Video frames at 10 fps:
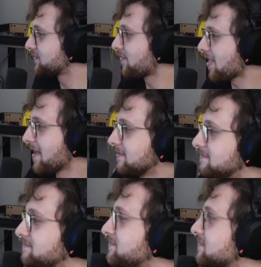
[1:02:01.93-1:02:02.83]
I'm the
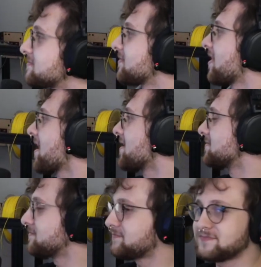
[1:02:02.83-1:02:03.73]
most big brainer
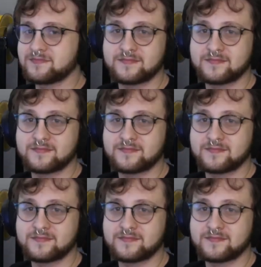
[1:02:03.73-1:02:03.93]
when it comes to